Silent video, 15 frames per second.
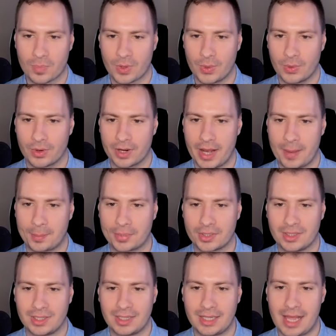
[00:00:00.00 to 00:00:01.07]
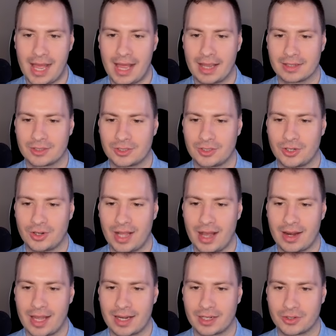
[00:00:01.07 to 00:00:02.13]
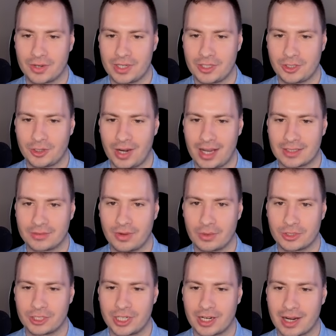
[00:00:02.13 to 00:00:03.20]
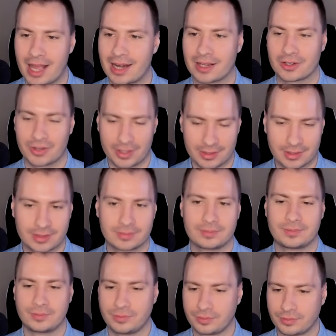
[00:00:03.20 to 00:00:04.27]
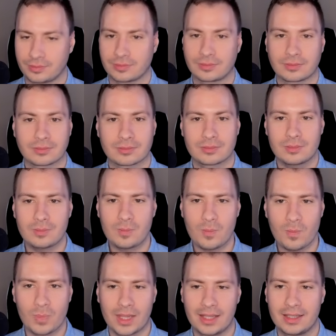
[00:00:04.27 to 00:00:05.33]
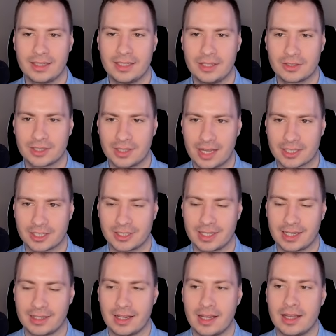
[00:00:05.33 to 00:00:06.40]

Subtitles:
or up as turnout had increased or as vote share had increased. And then here's election day.